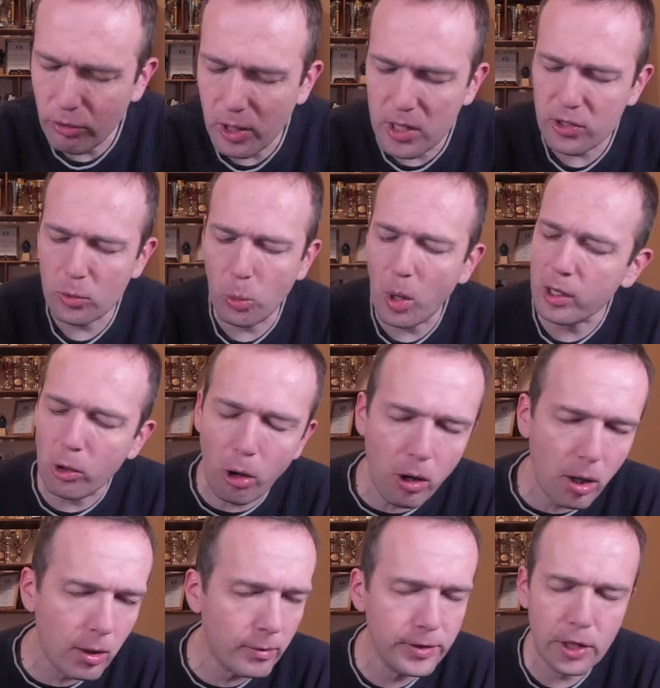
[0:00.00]
reason why
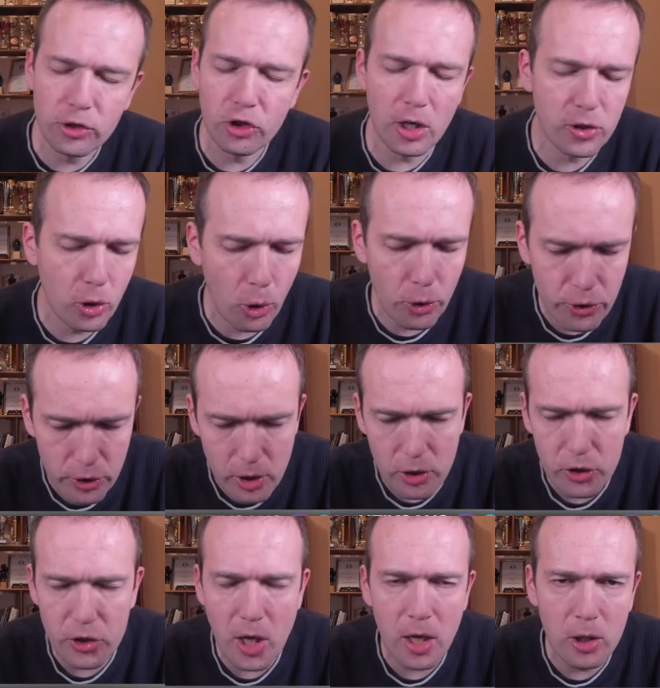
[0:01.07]
all of the chess coaches,
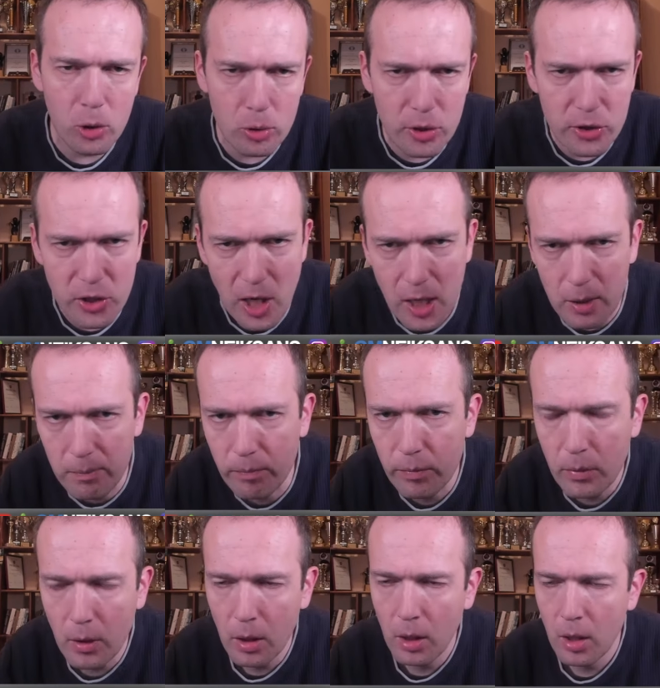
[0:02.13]
they're saying you the same.
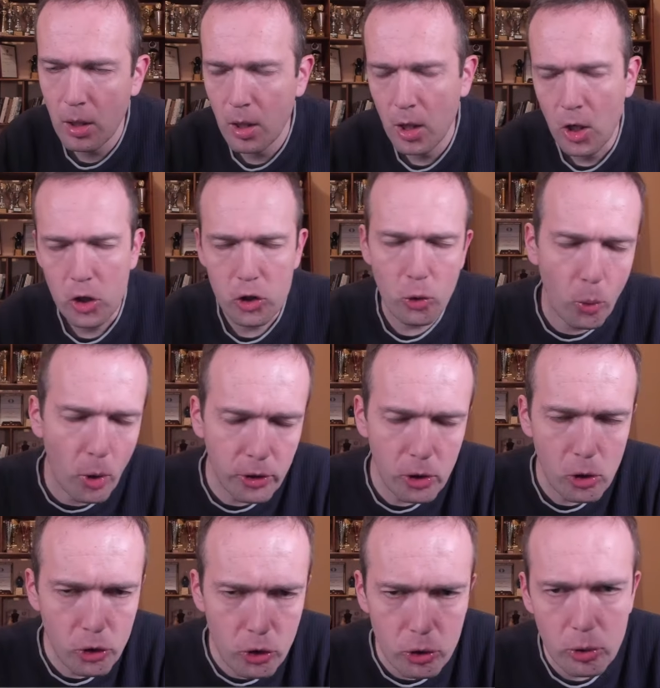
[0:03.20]
So what
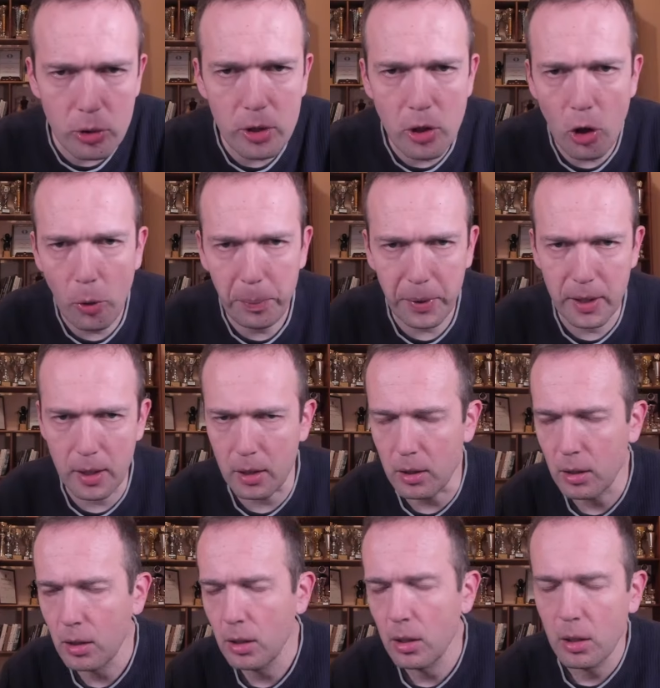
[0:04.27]
you should do in the opening,
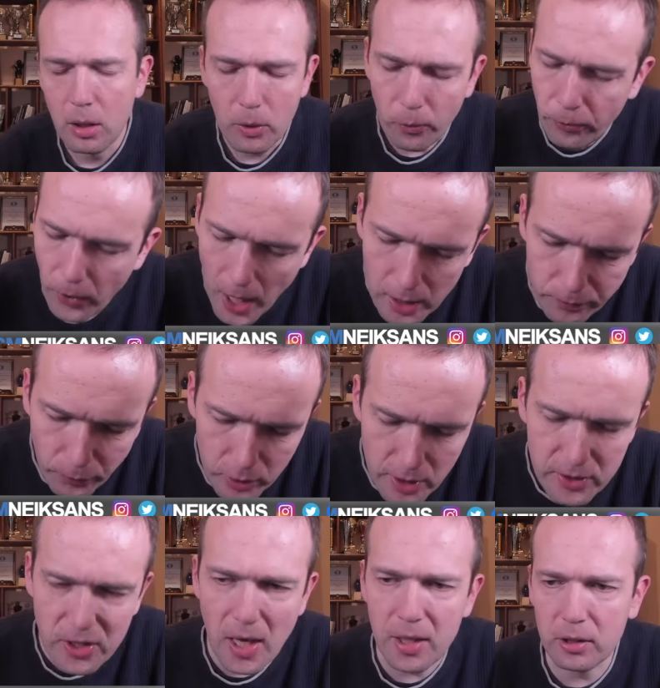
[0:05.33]
fight for the
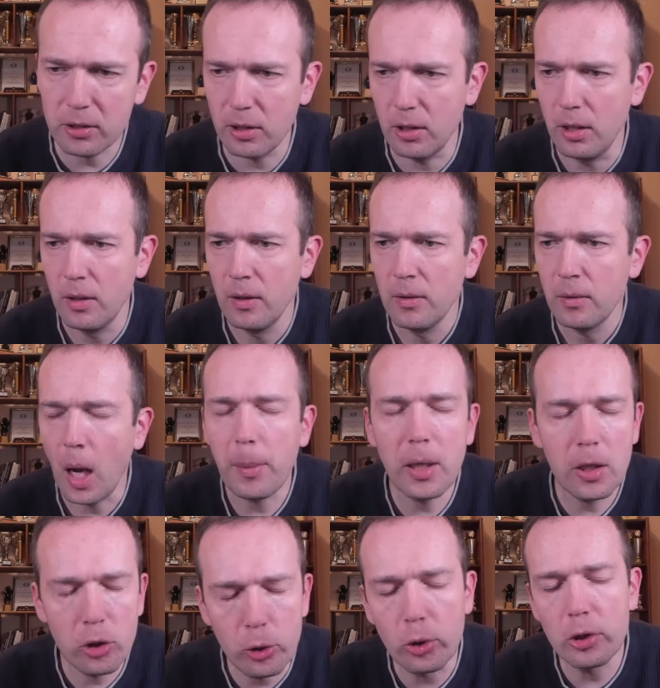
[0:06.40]
center. I
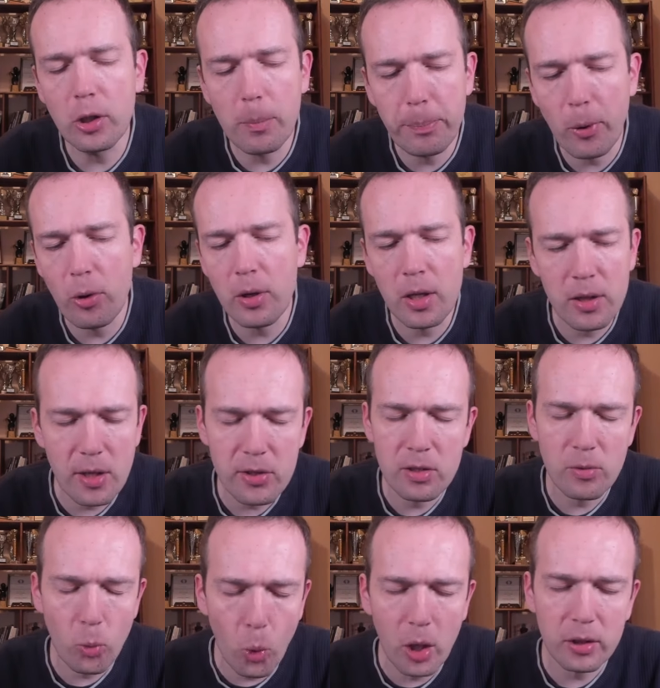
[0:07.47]
mean, your opponent
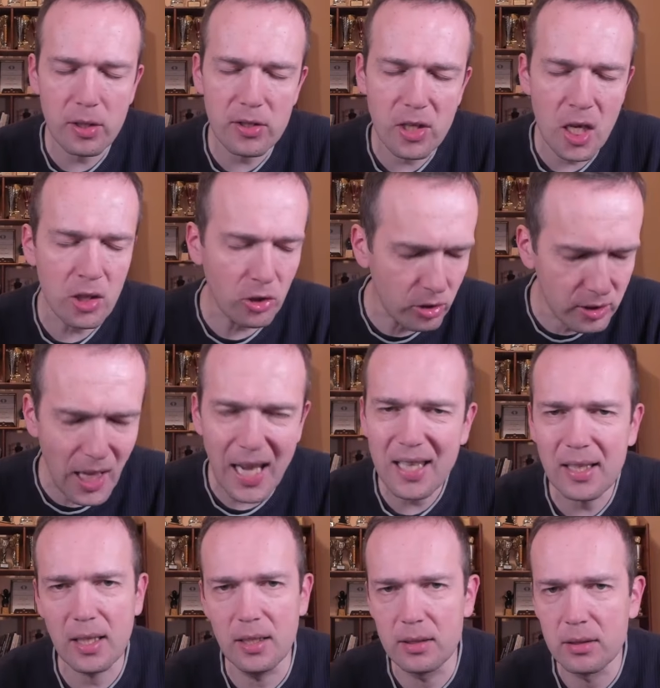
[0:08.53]
doesn't want the center.
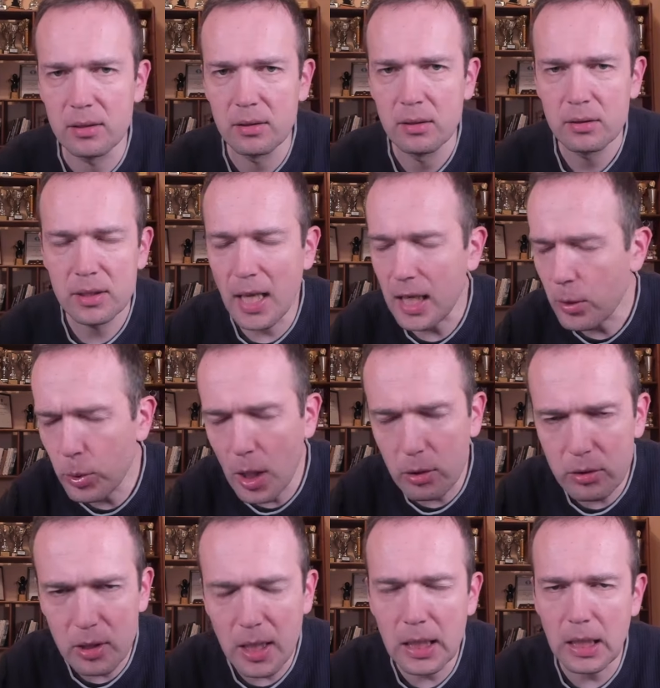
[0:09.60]
Take it. Take it
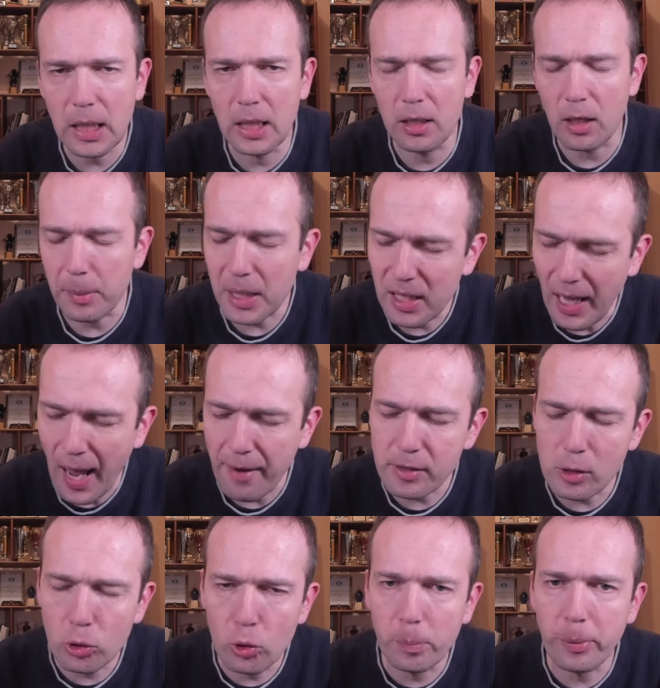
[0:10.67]
without thinking. I mean, have the
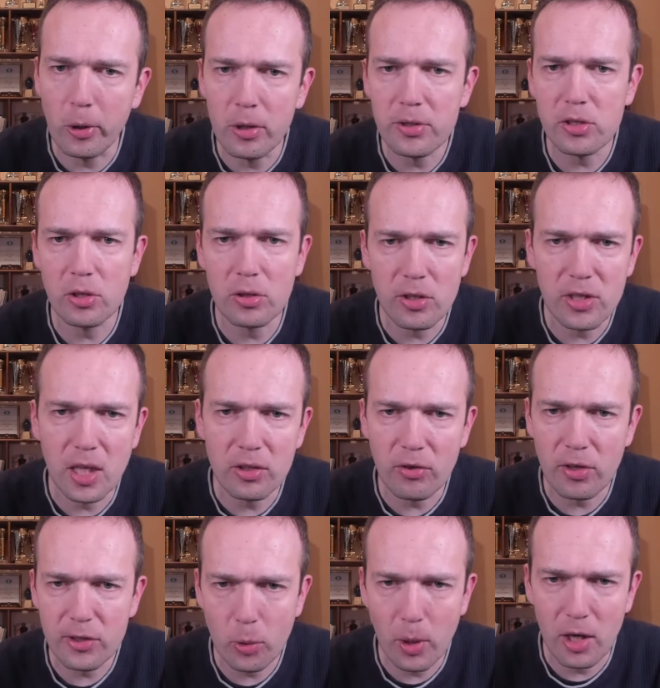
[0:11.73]
two pawns on the
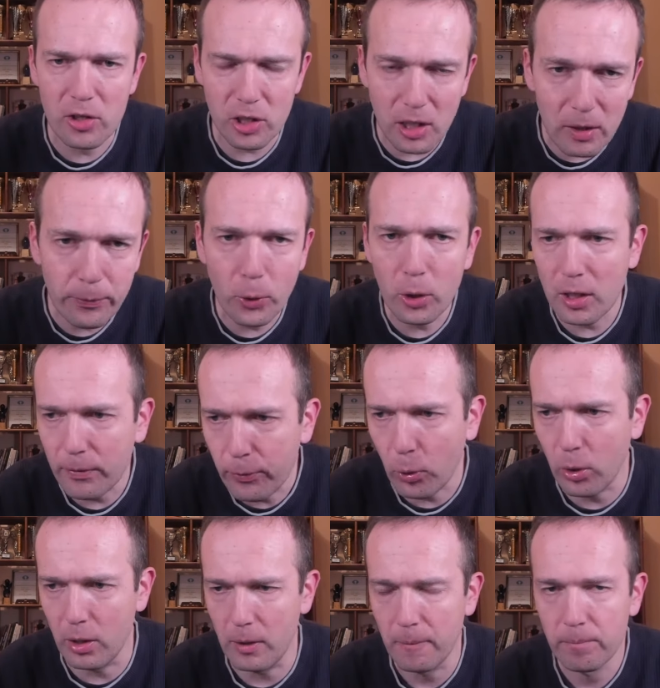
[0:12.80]
central squares, e4,
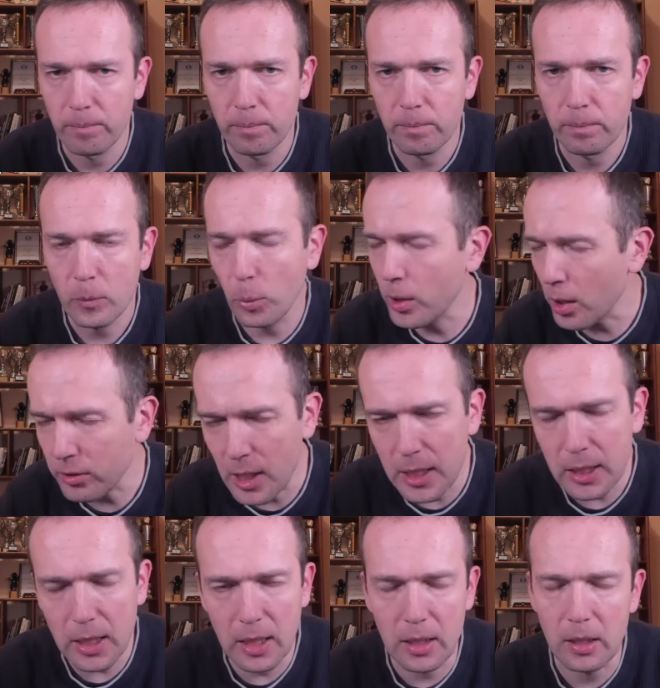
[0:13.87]
d4, without
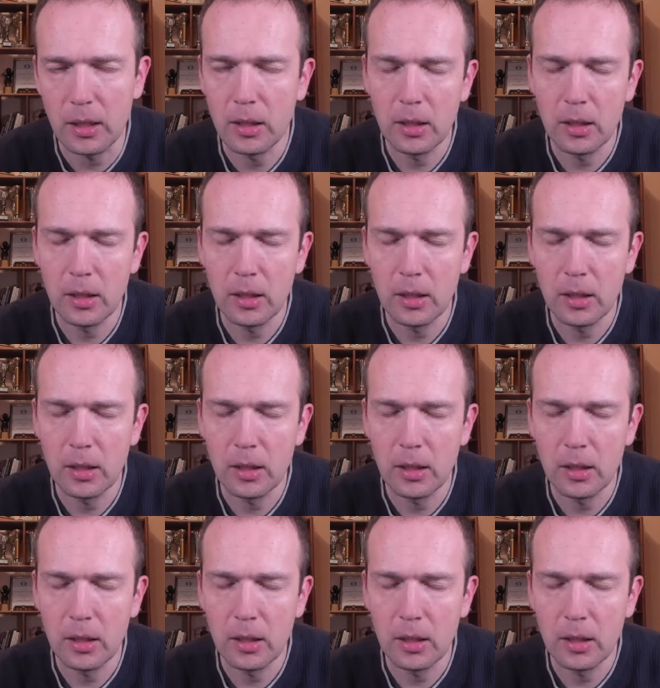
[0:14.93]
thinking.